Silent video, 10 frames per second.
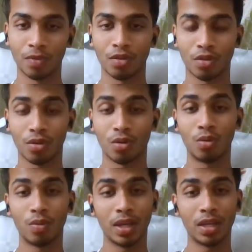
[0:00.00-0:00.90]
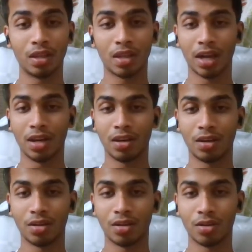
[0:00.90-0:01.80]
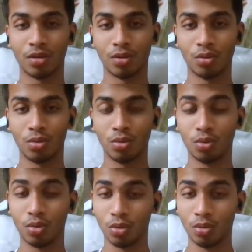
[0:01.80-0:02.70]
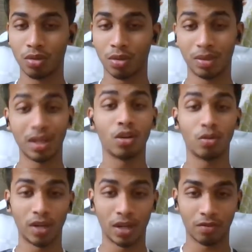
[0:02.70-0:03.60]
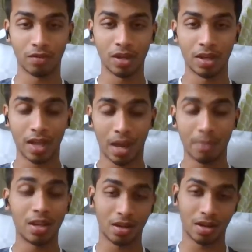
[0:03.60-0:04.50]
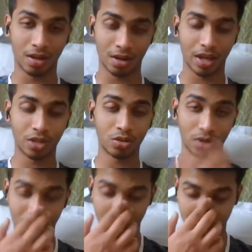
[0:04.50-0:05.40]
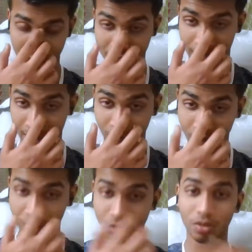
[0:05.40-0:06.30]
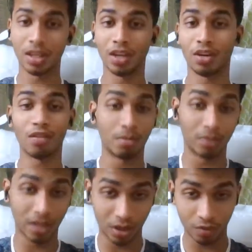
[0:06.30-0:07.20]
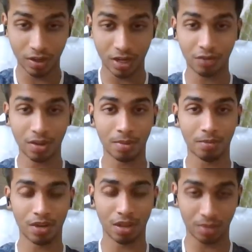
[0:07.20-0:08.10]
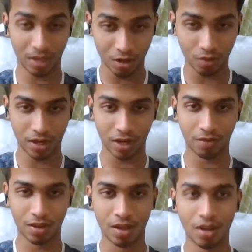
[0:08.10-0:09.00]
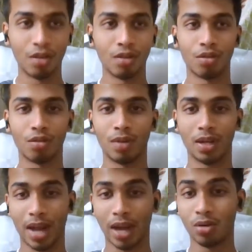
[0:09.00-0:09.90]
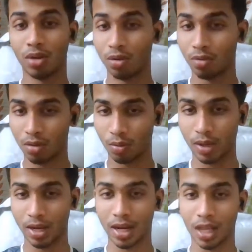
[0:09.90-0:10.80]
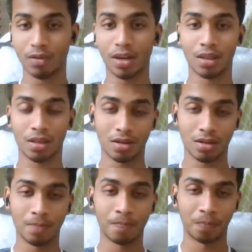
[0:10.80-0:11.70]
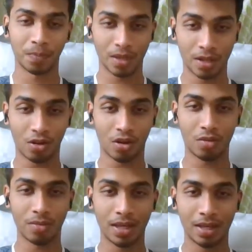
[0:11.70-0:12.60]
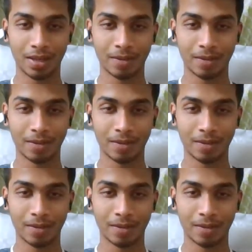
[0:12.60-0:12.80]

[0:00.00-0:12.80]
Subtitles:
So we decided to do something innovative. I mean, our HOD said that we should think of something innovative, come up with something innovative. So we tried to reduce the weight as well as the economy.